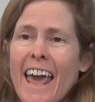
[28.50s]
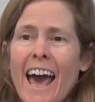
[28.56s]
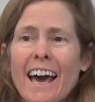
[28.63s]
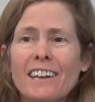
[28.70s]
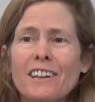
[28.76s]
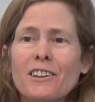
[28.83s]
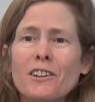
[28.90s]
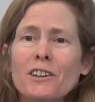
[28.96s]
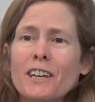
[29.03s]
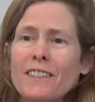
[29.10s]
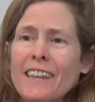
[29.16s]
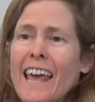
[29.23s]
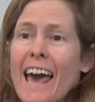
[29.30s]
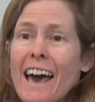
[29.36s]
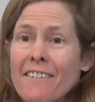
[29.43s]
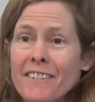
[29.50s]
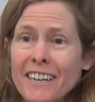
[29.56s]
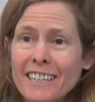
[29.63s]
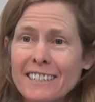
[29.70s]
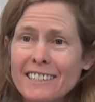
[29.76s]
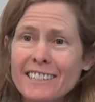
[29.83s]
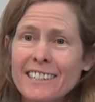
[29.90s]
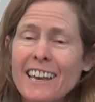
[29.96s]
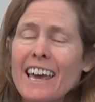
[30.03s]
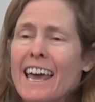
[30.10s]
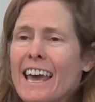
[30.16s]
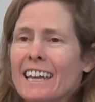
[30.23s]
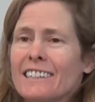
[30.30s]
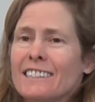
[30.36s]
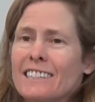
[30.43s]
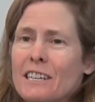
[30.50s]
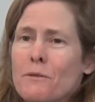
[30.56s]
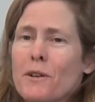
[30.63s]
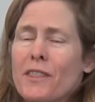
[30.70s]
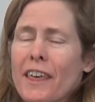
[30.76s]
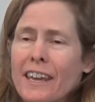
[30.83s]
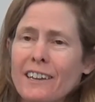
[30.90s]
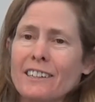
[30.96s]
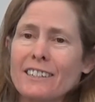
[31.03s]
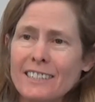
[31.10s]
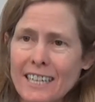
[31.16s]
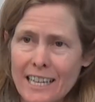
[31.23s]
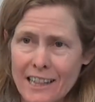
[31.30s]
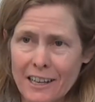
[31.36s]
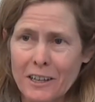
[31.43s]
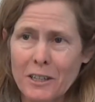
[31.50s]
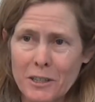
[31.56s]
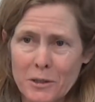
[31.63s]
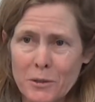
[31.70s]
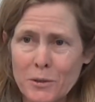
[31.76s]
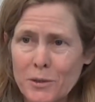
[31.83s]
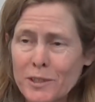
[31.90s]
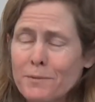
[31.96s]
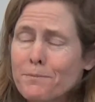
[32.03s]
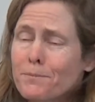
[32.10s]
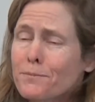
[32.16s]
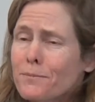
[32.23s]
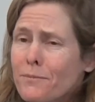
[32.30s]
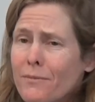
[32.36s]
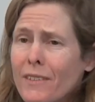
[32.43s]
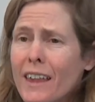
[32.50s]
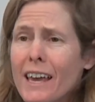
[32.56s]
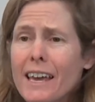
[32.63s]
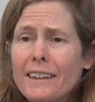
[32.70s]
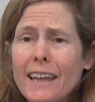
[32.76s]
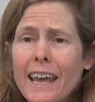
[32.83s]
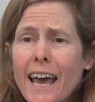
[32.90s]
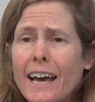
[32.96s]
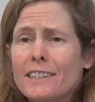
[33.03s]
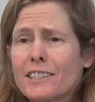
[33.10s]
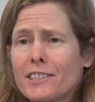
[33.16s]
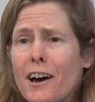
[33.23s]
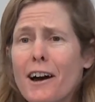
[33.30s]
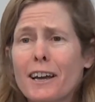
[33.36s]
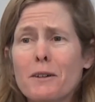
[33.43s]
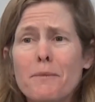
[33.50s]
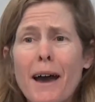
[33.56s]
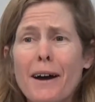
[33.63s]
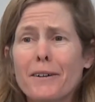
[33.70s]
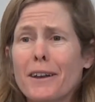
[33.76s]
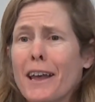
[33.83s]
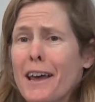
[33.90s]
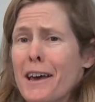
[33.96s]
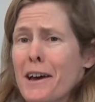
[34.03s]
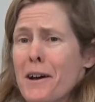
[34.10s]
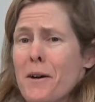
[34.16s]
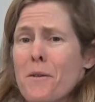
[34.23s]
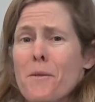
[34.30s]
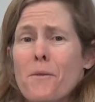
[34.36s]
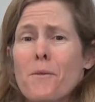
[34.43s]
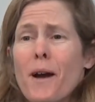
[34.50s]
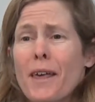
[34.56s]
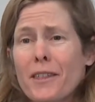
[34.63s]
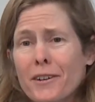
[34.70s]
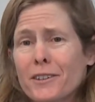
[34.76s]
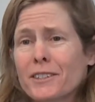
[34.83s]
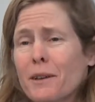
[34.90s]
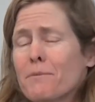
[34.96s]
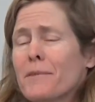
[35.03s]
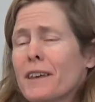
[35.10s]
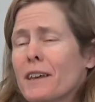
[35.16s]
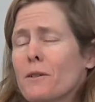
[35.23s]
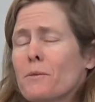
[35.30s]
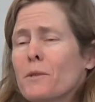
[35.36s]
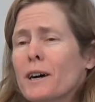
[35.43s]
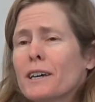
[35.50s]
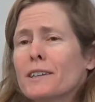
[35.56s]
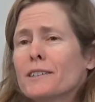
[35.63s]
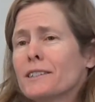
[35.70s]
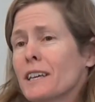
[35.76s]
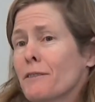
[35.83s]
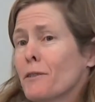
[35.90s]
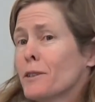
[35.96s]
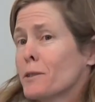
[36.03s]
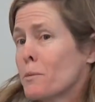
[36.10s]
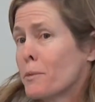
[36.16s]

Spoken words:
had to look at the evidence and see what they could see, the clues. And they had to talk about whether something was, if it was a